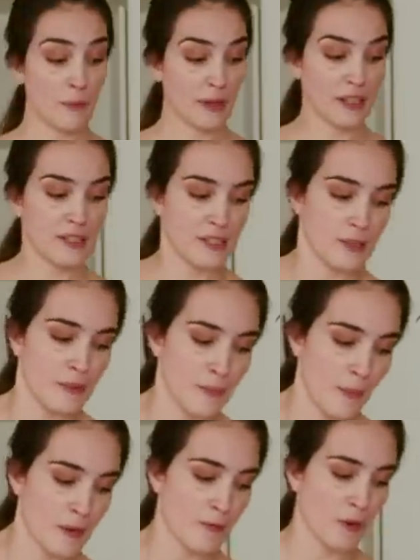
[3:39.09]
what we're gonna do, the
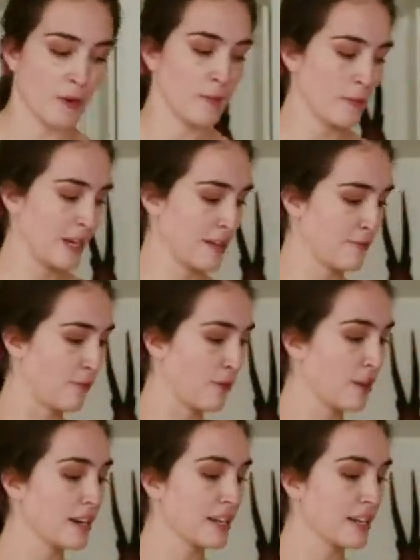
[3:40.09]
moment you've all been waiting for,